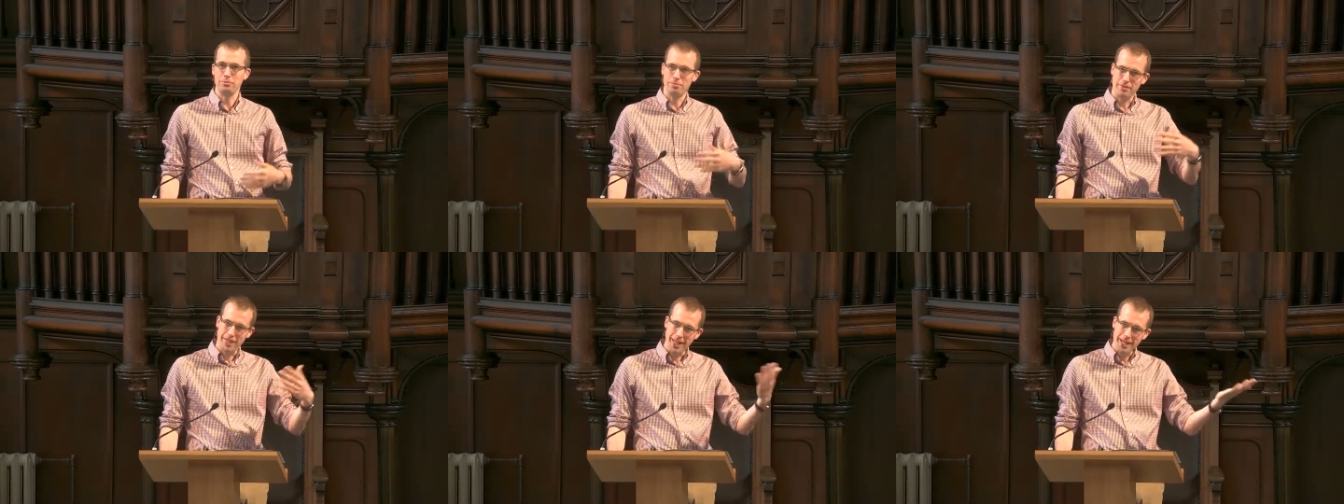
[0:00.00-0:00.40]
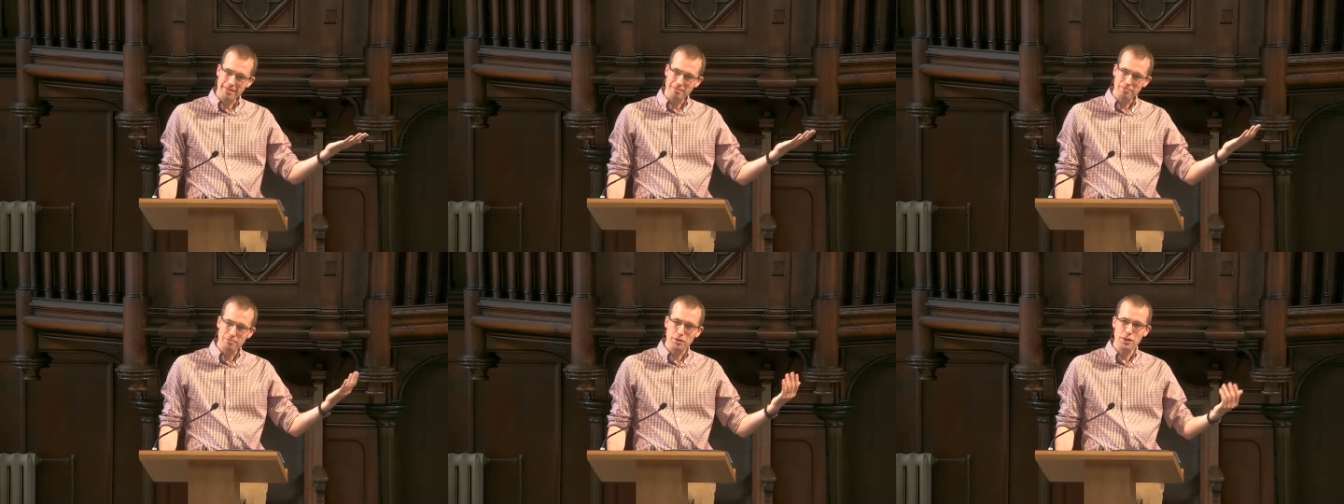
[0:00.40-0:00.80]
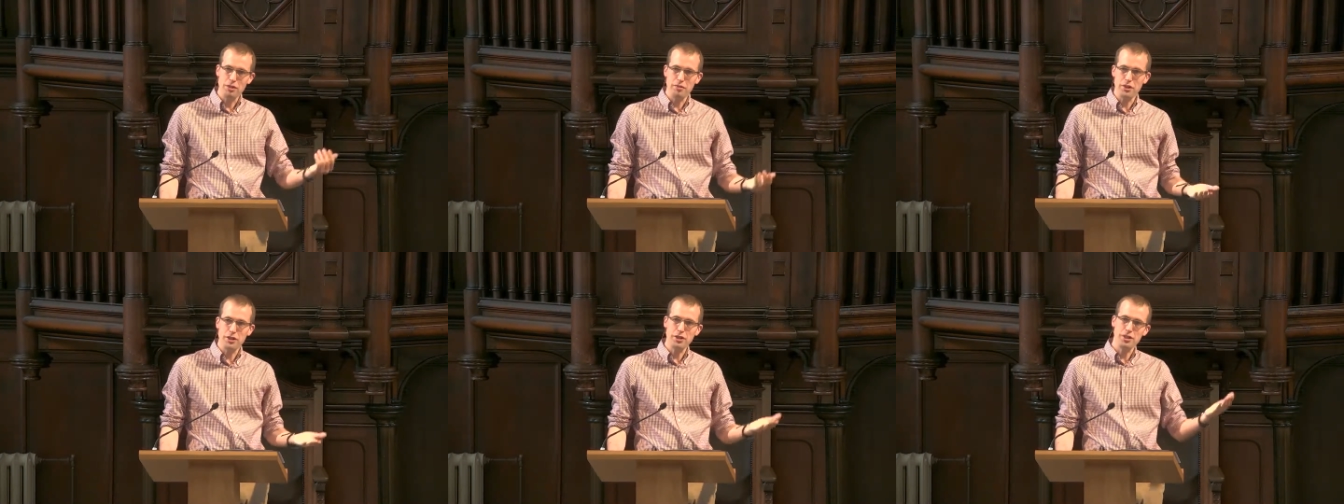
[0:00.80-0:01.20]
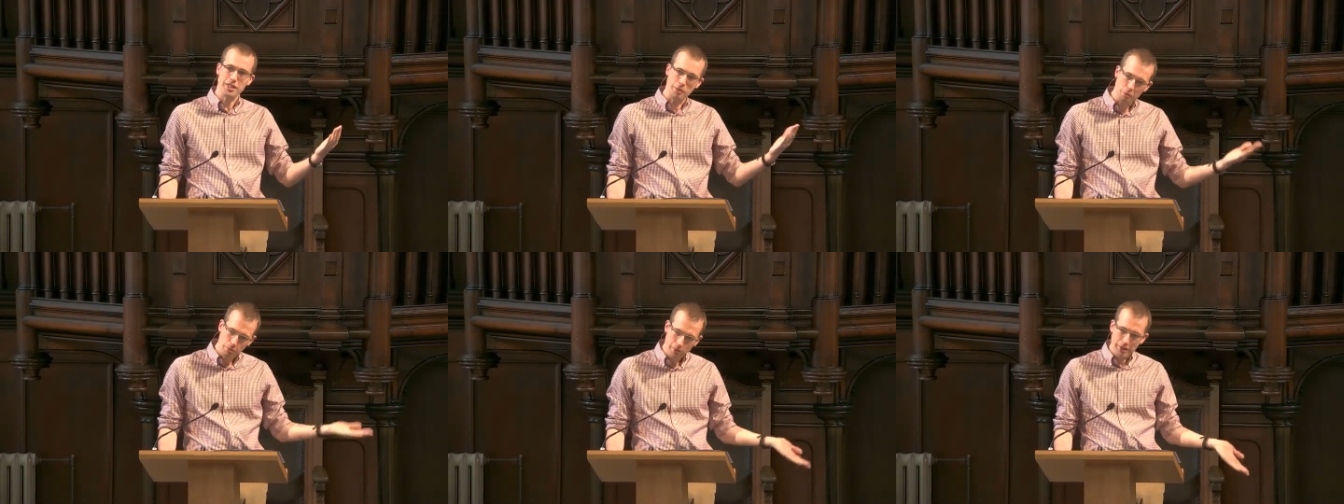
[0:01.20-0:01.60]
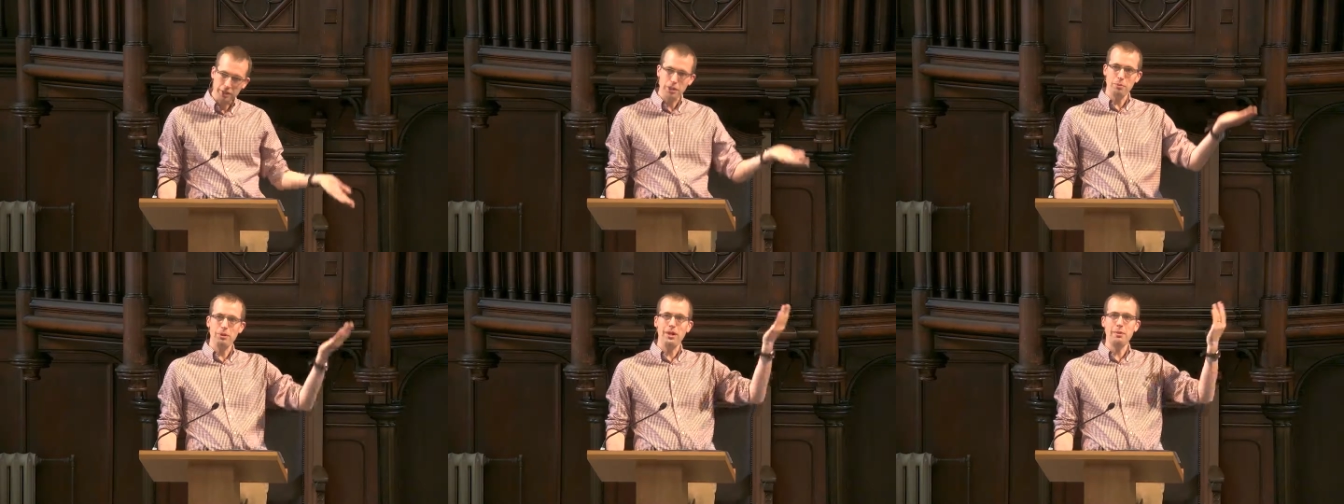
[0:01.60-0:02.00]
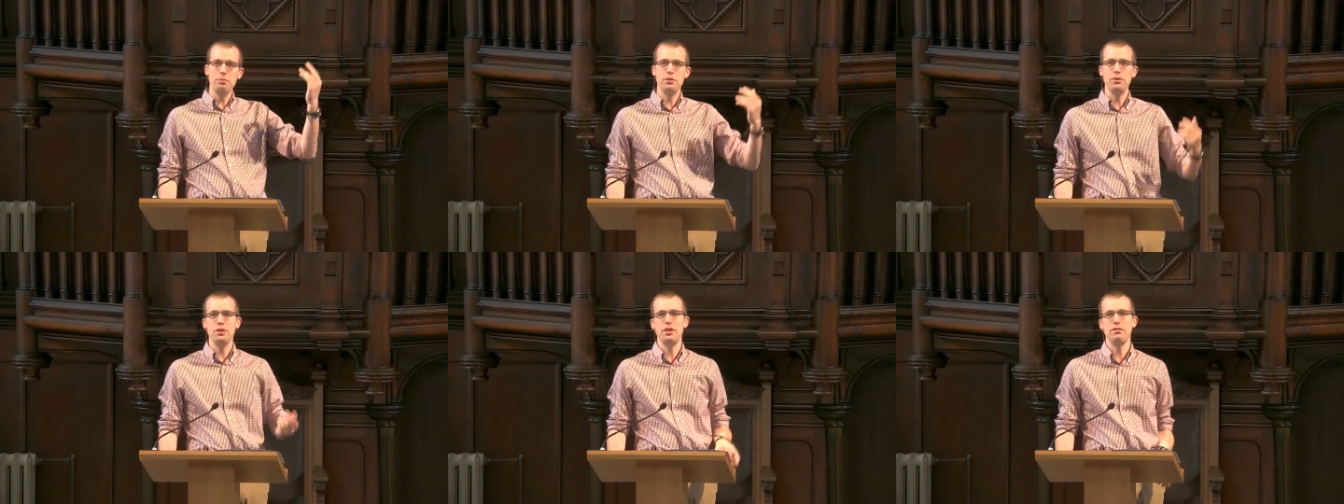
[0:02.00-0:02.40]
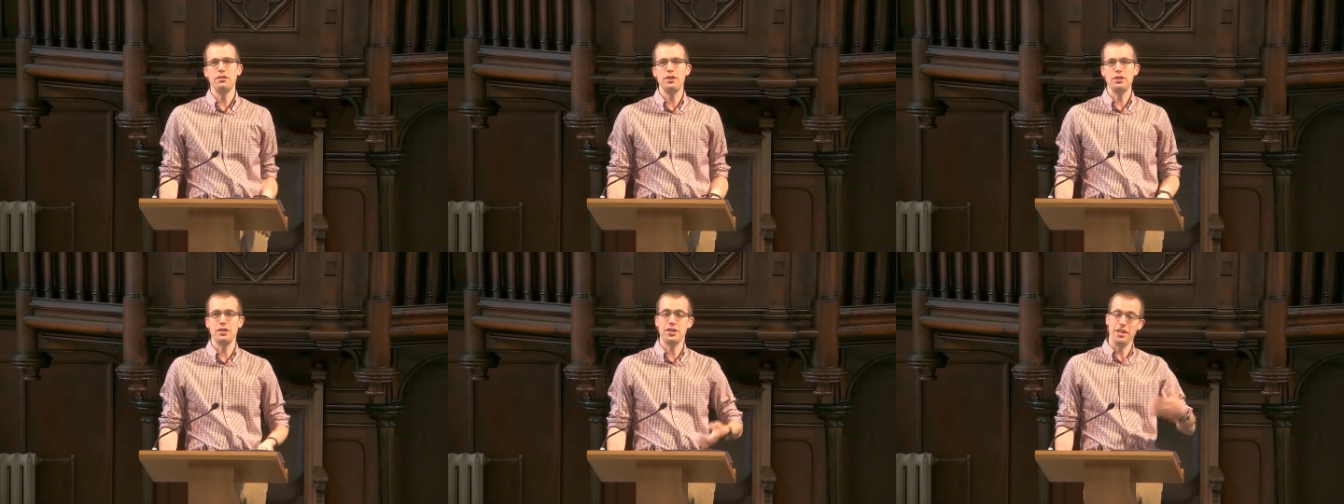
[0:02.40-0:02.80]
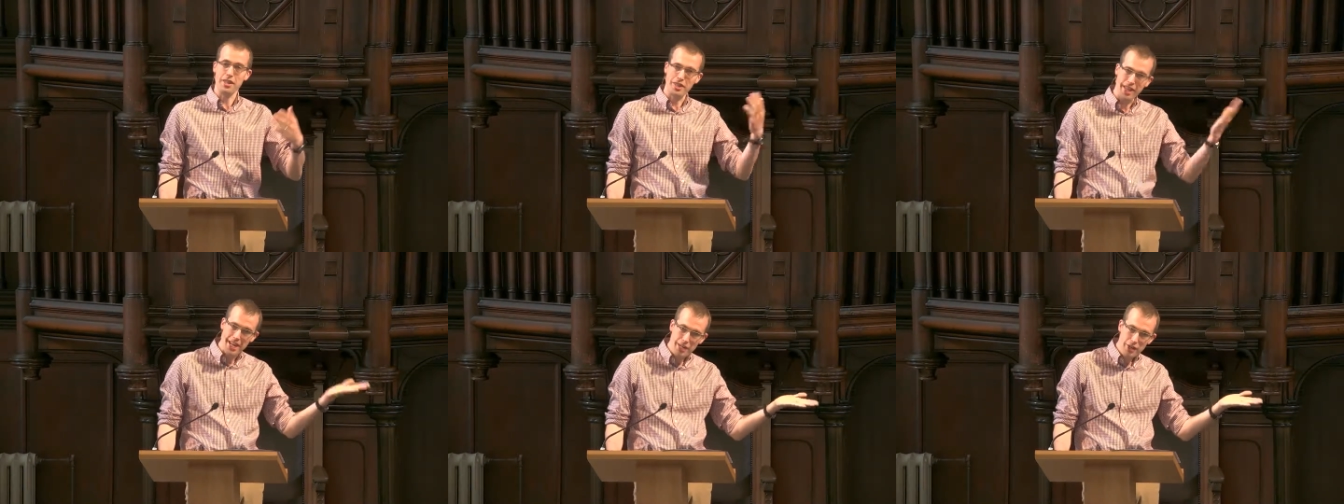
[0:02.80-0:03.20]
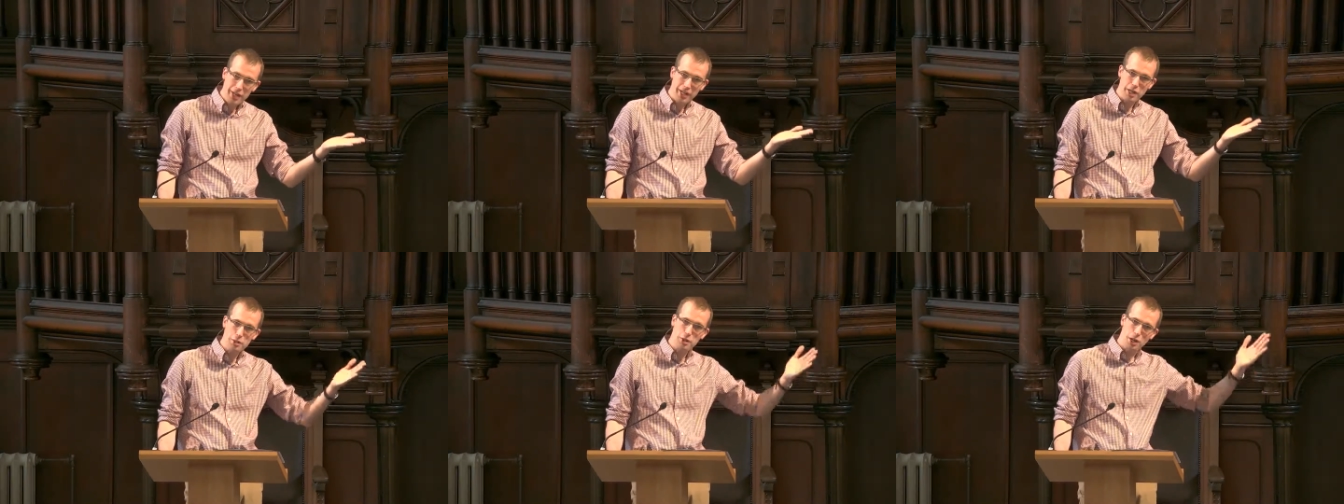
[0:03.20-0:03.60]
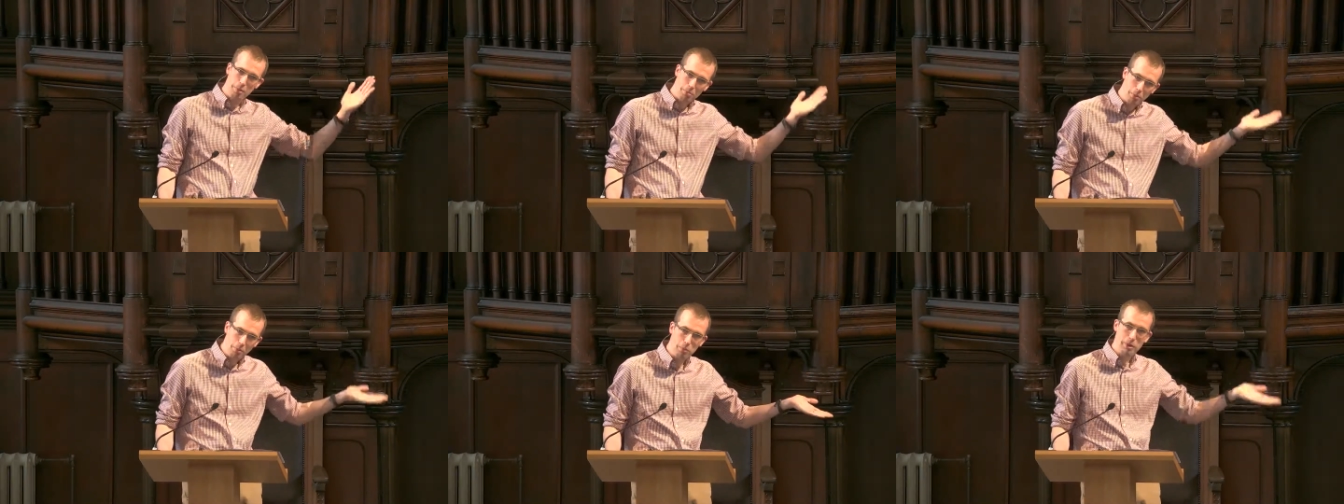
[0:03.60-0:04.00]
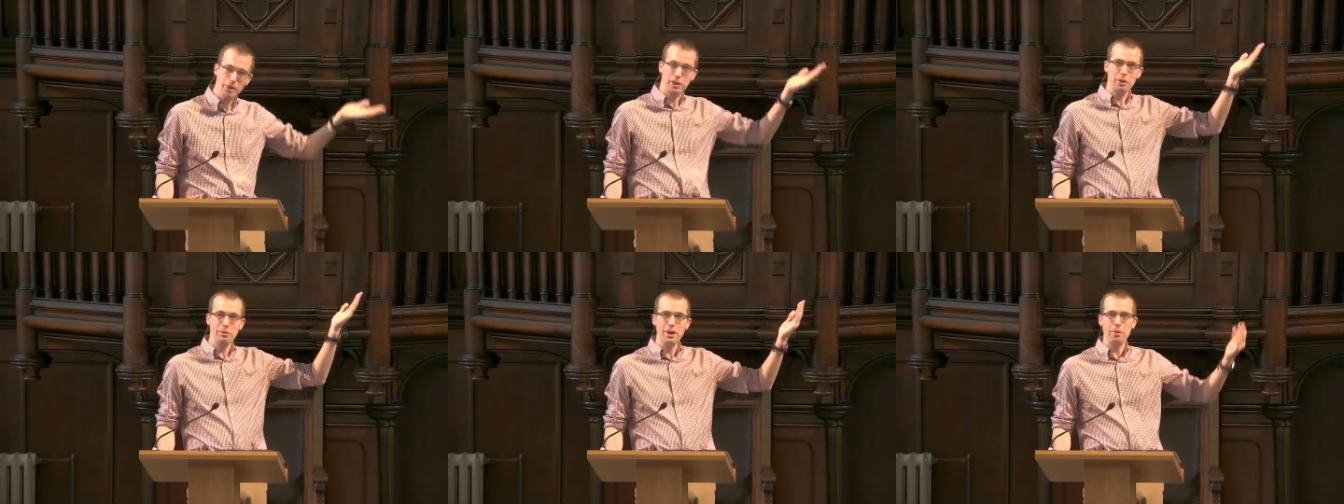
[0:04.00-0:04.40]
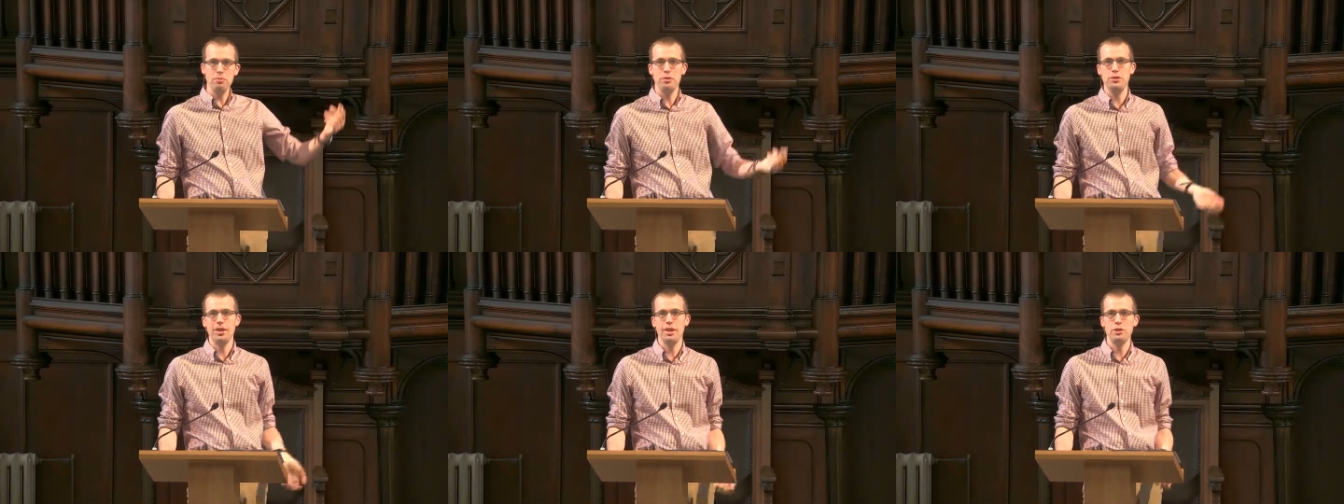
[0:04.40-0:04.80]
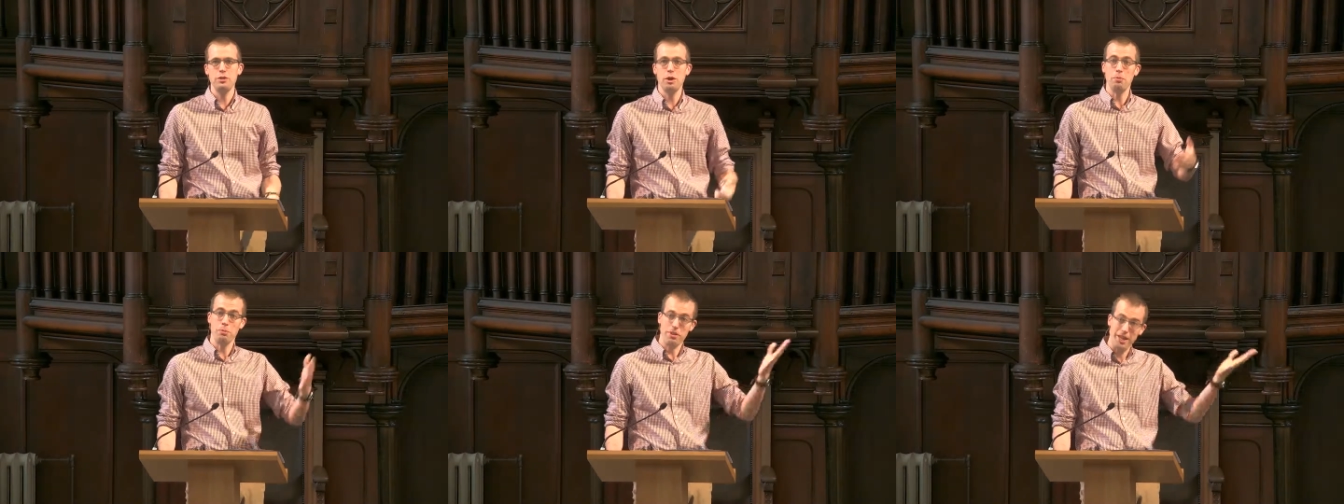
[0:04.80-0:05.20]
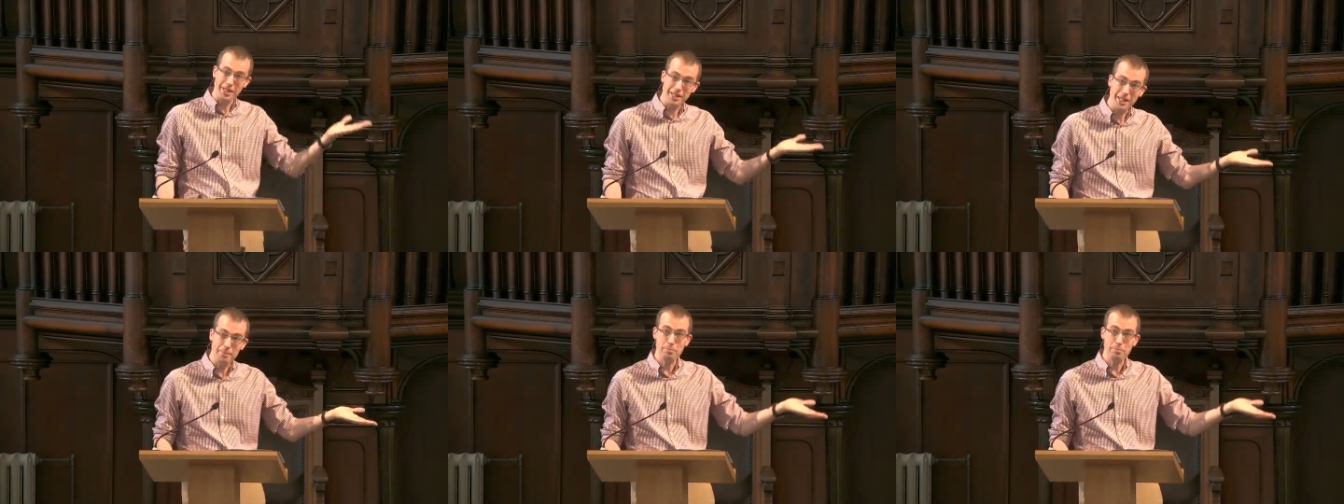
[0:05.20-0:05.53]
Then university. Work your way up through university. Then you get a job. Work your way up through that job. Then get a